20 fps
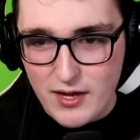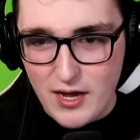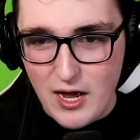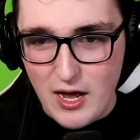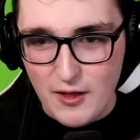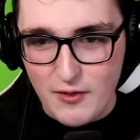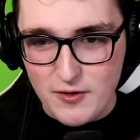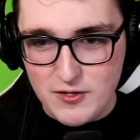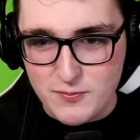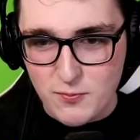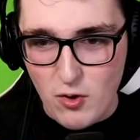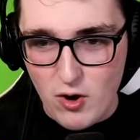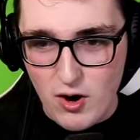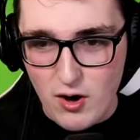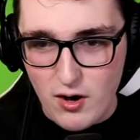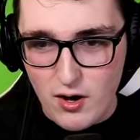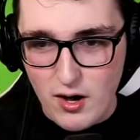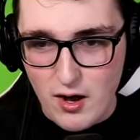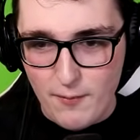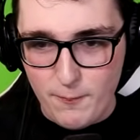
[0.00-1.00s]
uh, there's
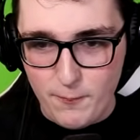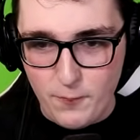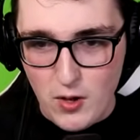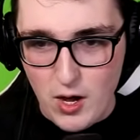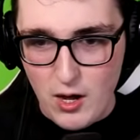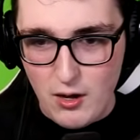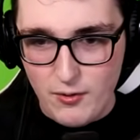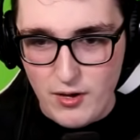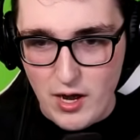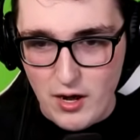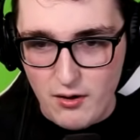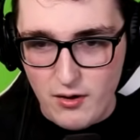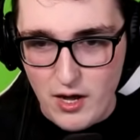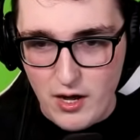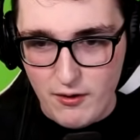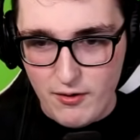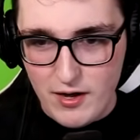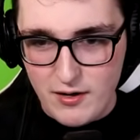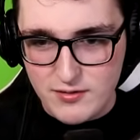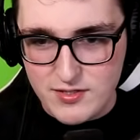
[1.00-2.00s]
more up. Oh no.
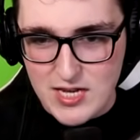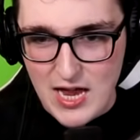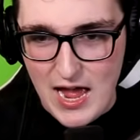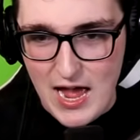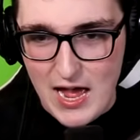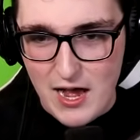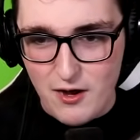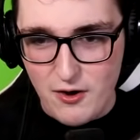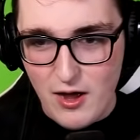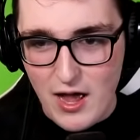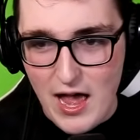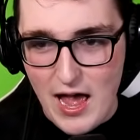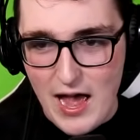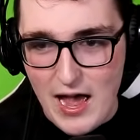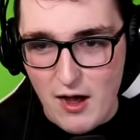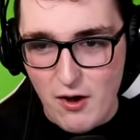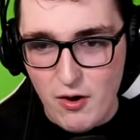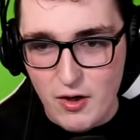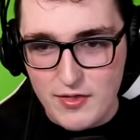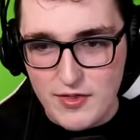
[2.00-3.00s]
Oh no. Ow,
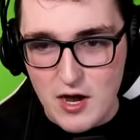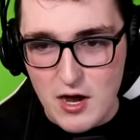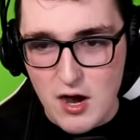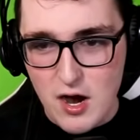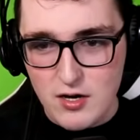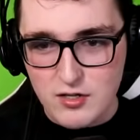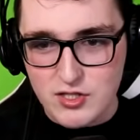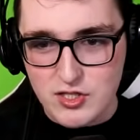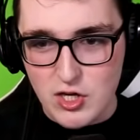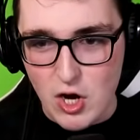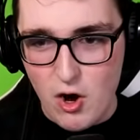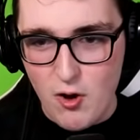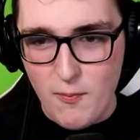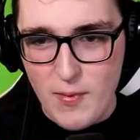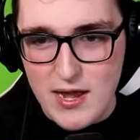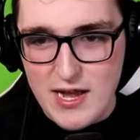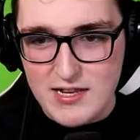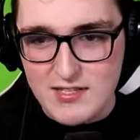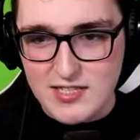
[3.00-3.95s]
ow. There are so many